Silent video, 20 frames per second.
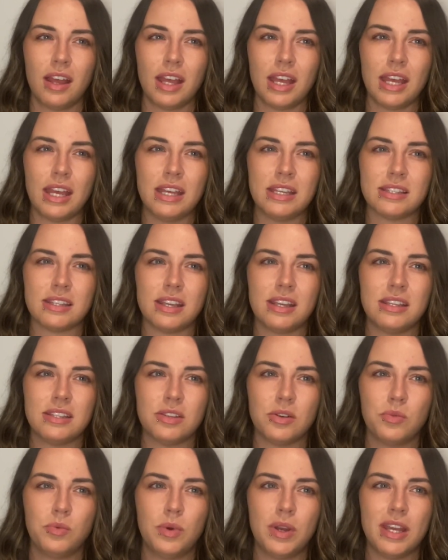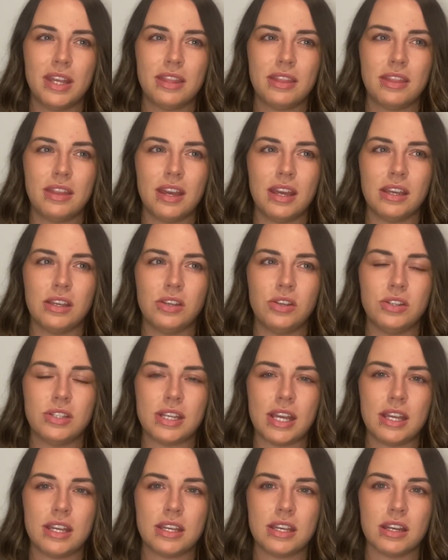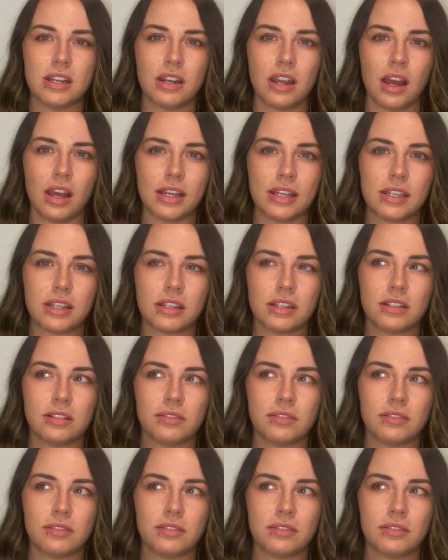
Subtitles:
It's a weird thing. You take it like,